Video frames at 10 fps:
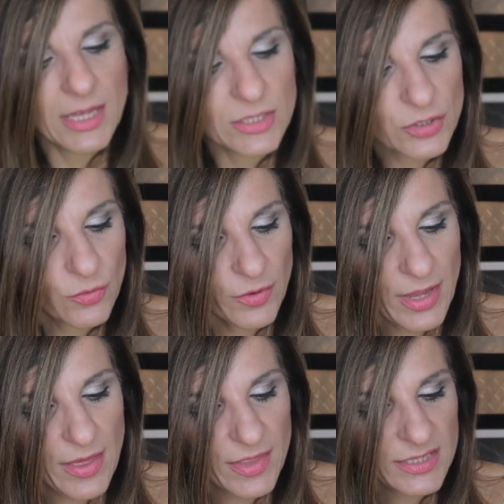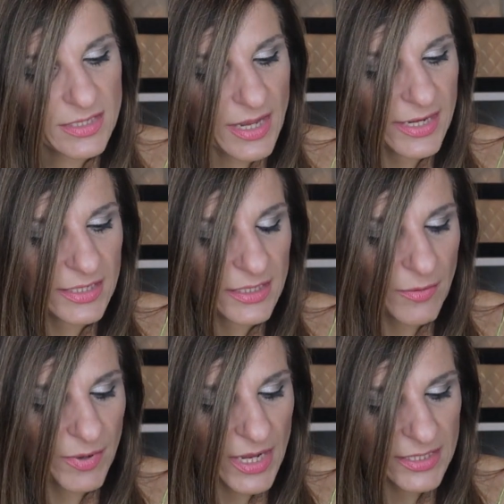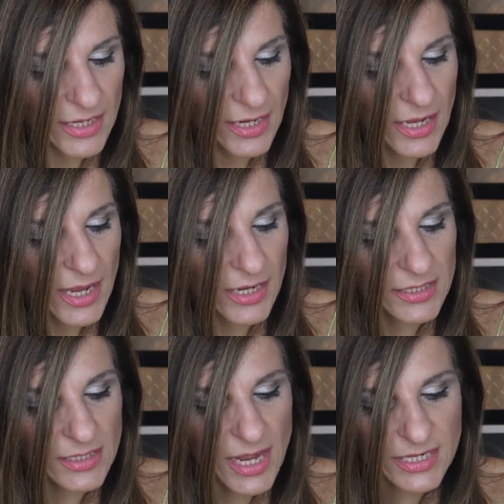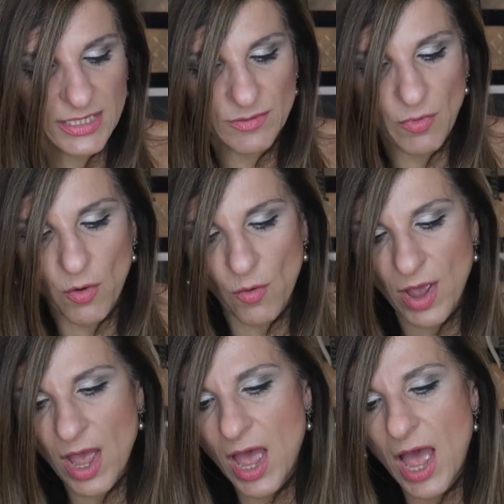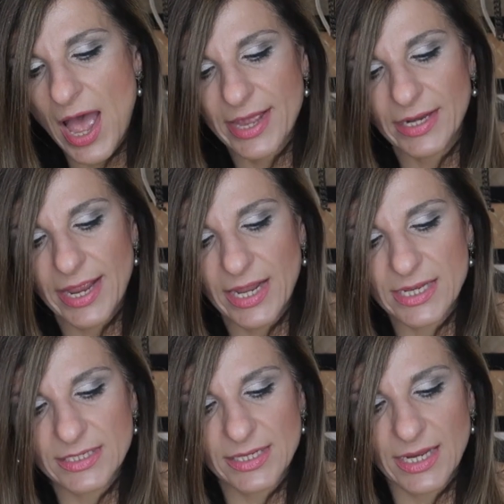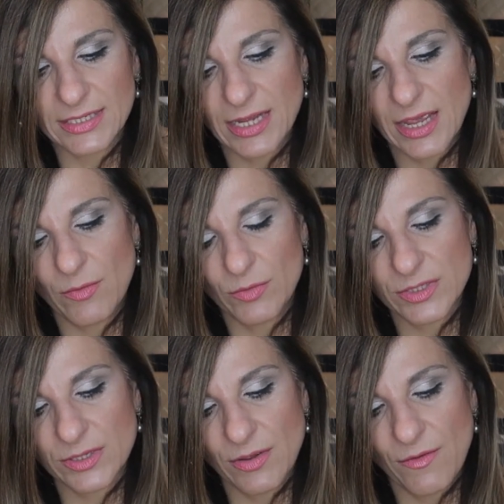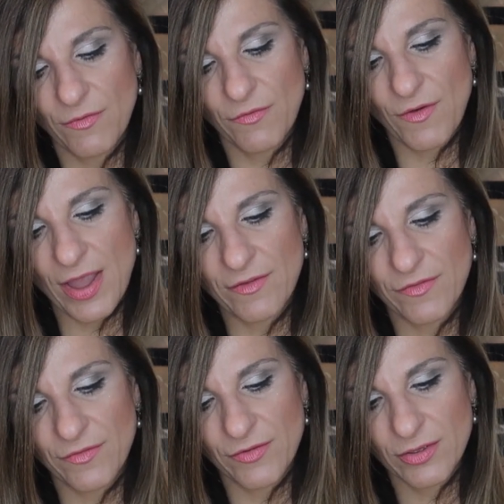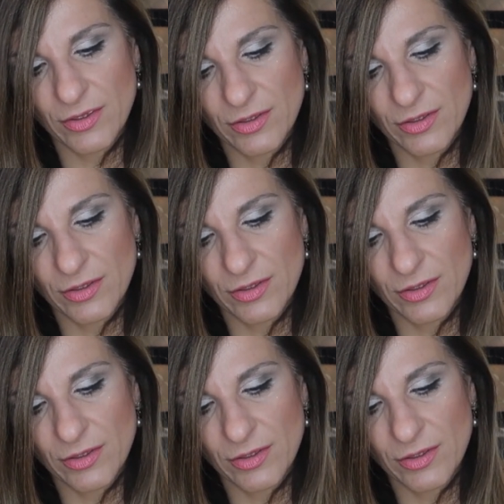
So yeah, this, I ended up getting it in a size small. And like I said, it was £5.